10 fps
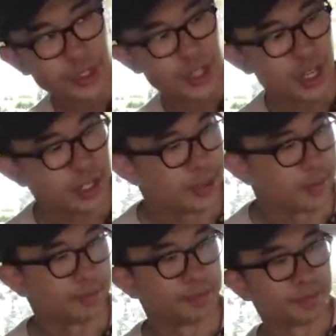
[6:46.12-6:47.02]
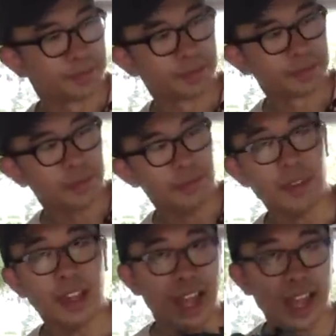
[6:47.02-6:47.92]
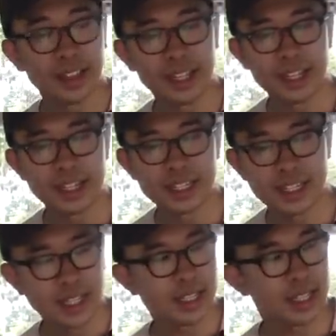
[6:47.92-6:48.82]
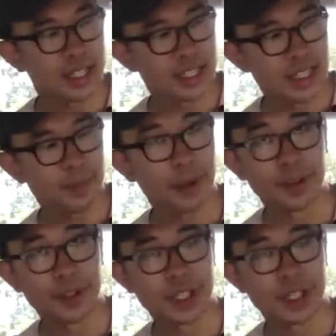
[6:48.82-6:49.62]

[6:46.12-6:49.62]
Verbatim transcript: on each side. And the center seatbelt,